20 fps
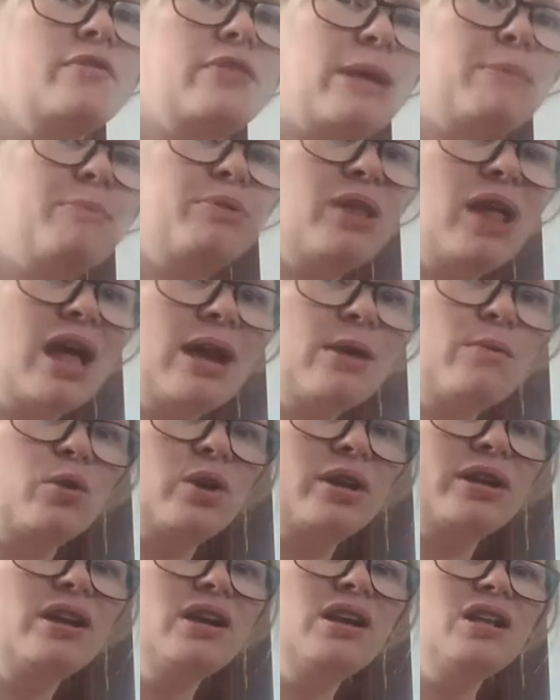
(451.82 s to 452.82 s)
of that
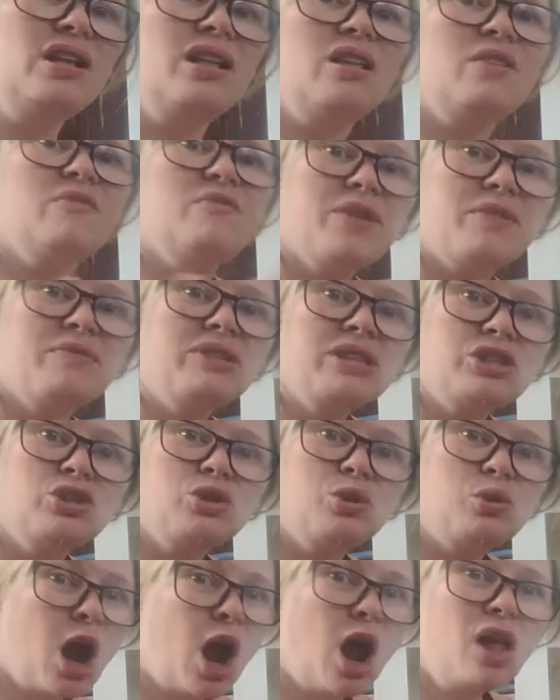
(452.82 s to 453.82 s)
plywood,
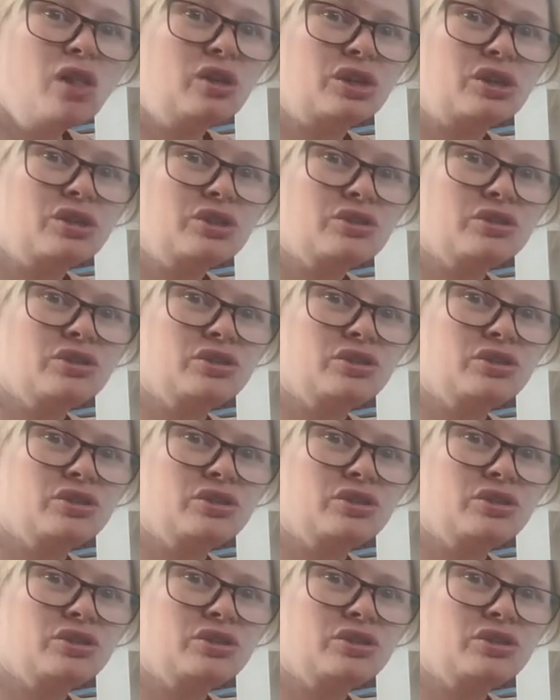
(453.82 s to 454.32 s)
$52.